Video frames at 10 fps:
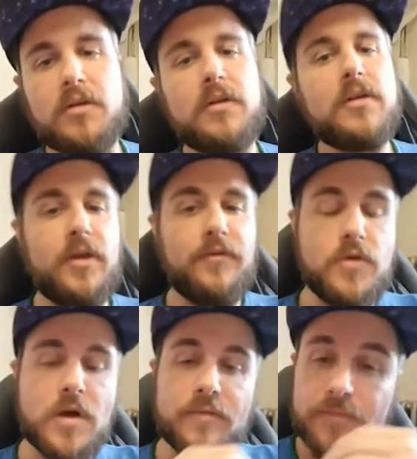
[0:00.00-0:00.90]
If you
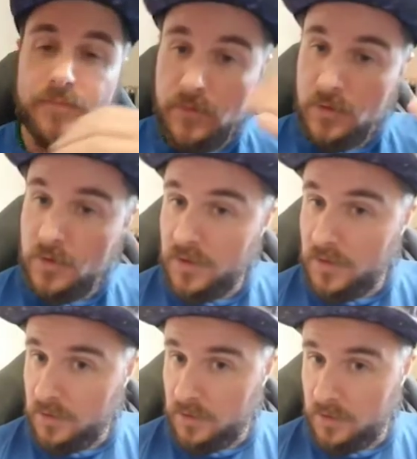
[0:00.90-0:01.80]
have
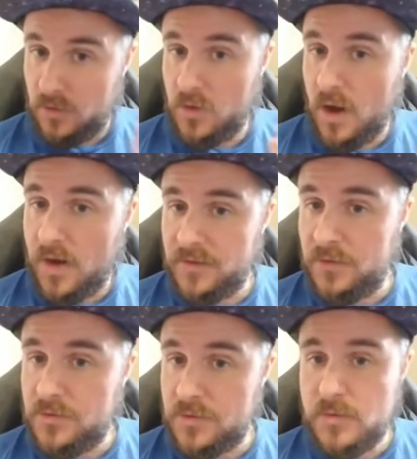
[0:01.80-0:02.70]
thoughts
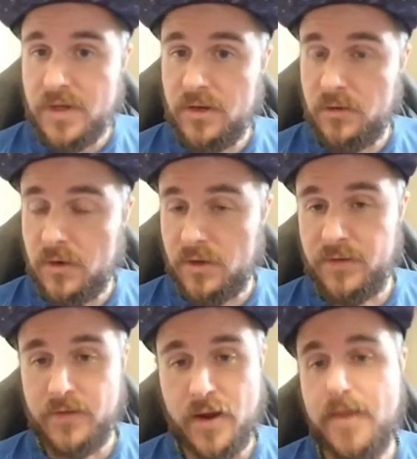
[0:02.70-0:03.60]
intruding during
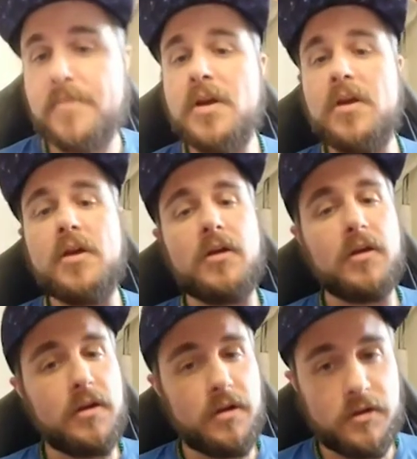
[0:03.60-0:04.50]
this time,
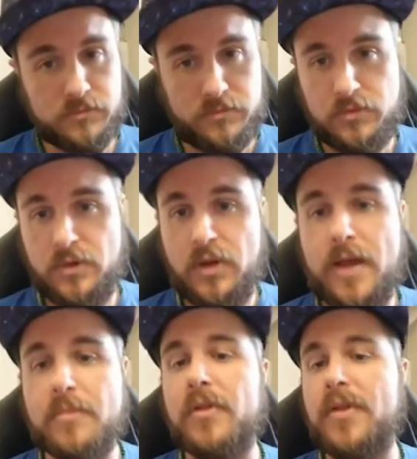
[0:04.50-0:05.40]

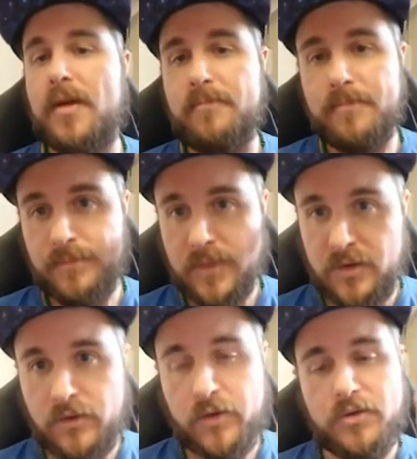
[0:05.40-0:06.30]
label them,
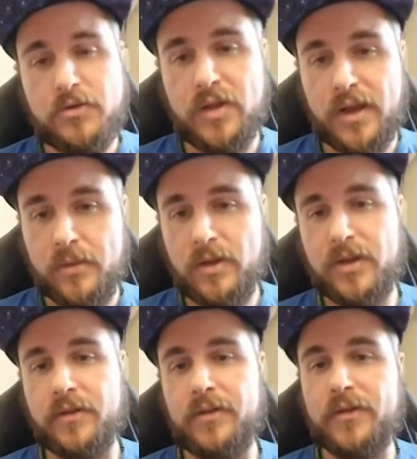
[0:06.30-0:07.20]
continue labeling
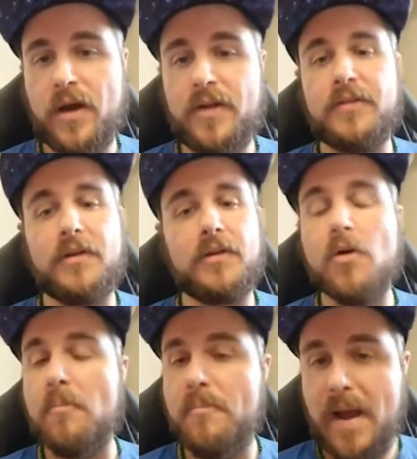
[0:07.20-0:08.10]
those thoughts, then go
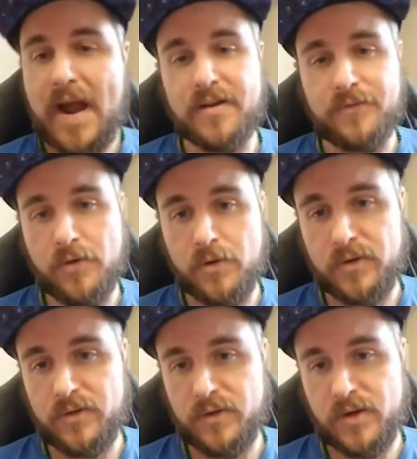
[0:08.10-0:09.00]
back to
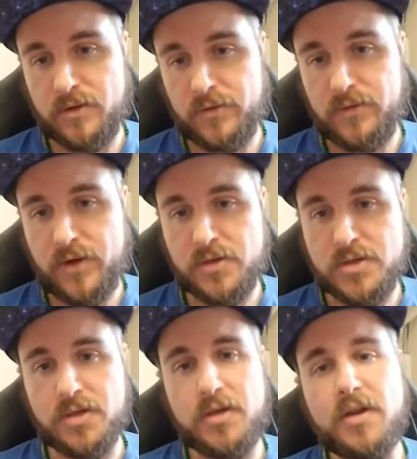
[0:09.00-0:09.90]
focusing on those tension